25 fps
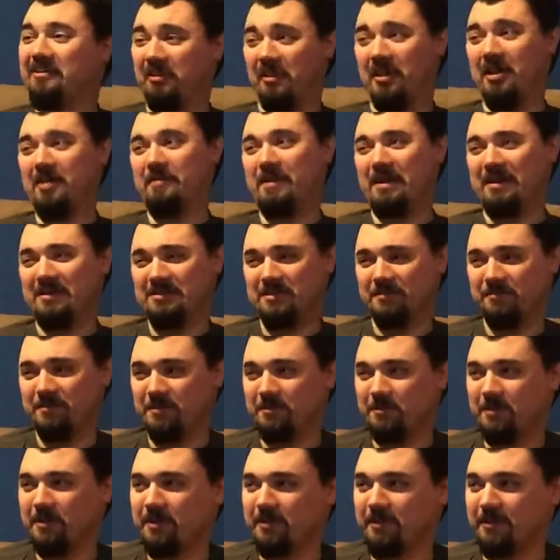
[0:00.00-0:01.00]
climax, if you
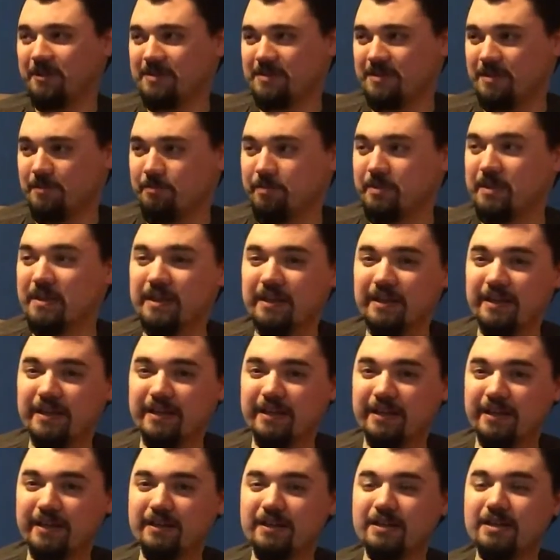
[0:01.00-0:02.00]
will, is the
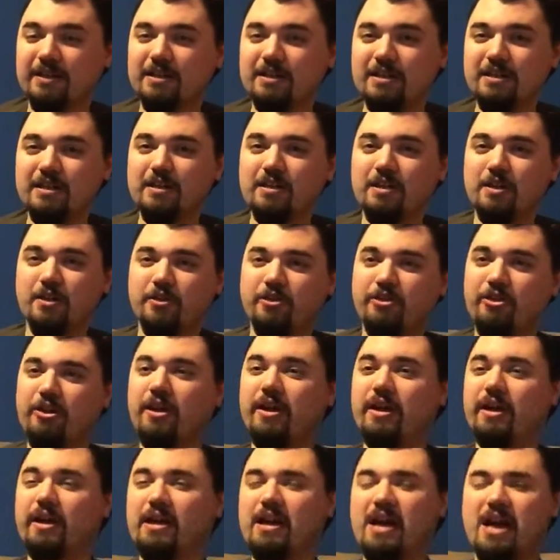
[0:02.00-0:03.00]
big thing.